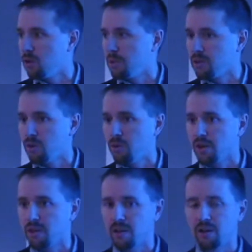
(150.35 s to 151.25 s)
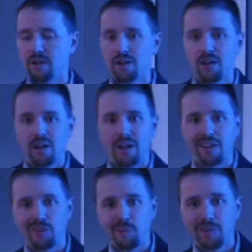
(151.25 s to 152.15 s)
COBOL code on there,
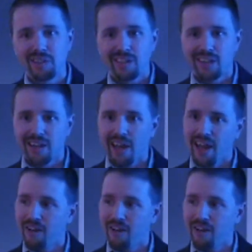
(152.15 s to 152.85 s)
another 1.5 million